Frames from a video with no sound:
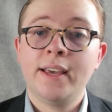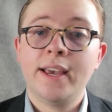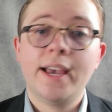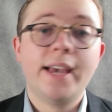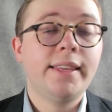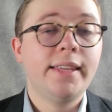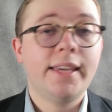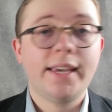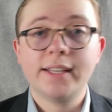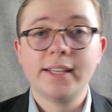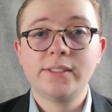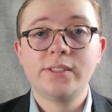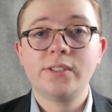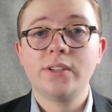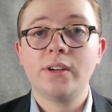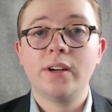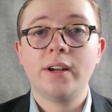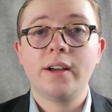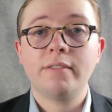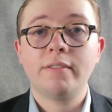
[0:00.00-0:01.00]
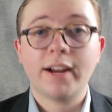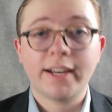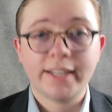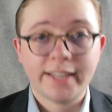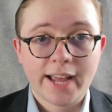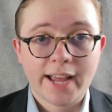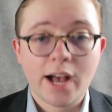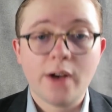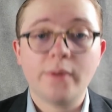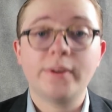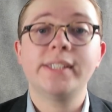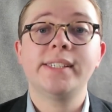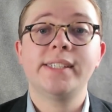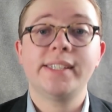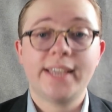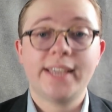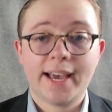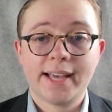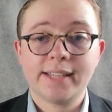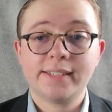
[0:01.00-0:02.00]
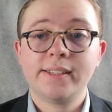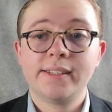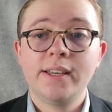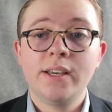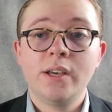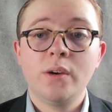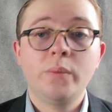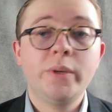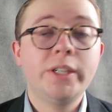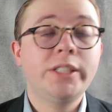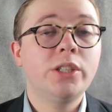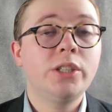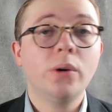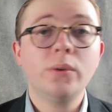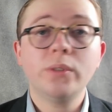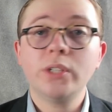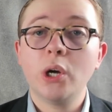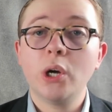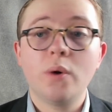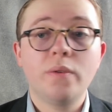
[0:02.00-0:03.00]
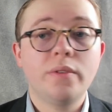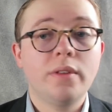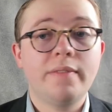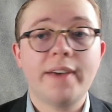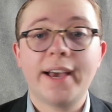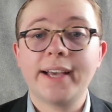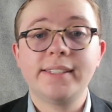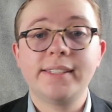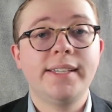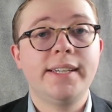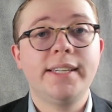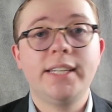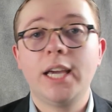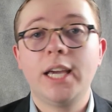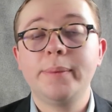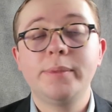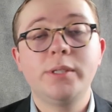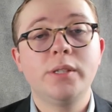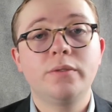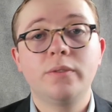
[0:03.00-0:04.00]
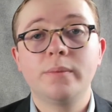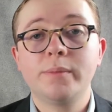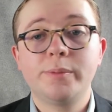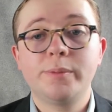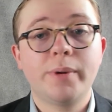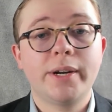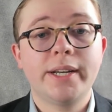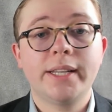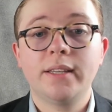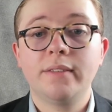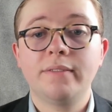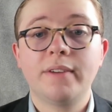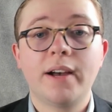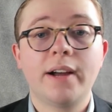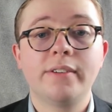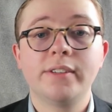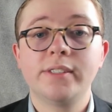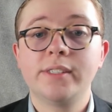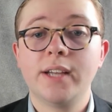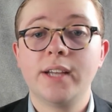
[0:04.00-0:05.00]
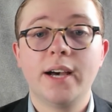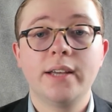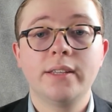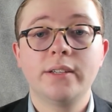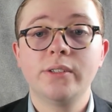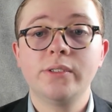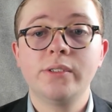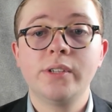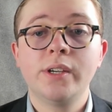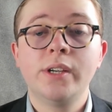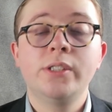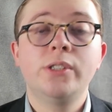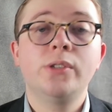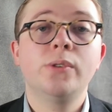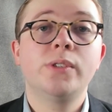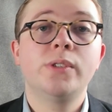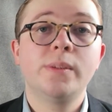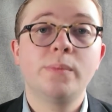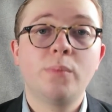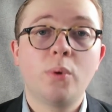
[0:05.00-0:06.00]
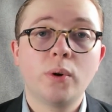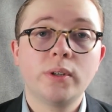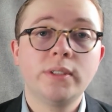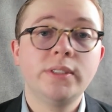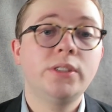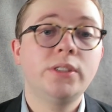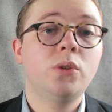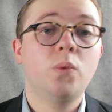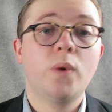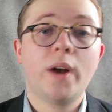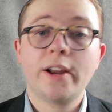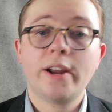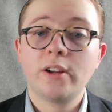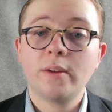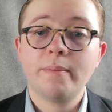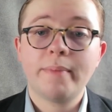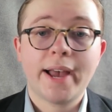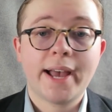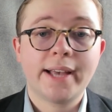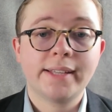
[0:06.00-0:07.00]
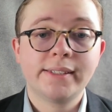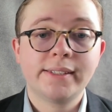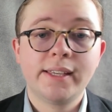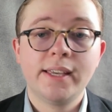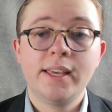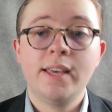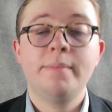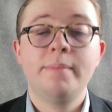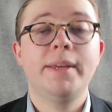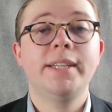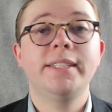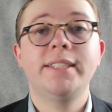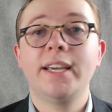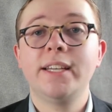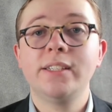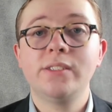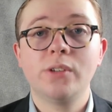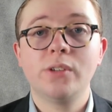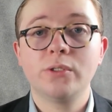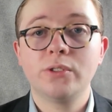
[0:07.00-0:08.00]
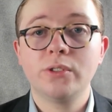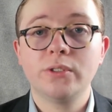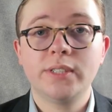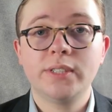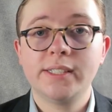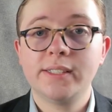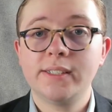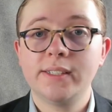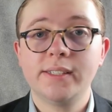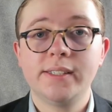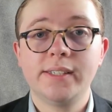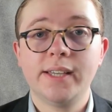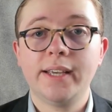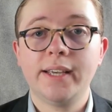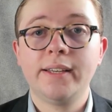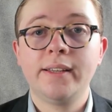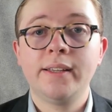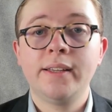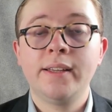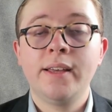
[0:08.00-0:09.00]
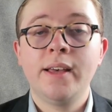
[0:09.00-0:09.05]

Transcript: And the answer right now is yes. We don't know if the vaccine keeps you from spreading the virus to others, so it's important to wear your mask, maintain social distancing.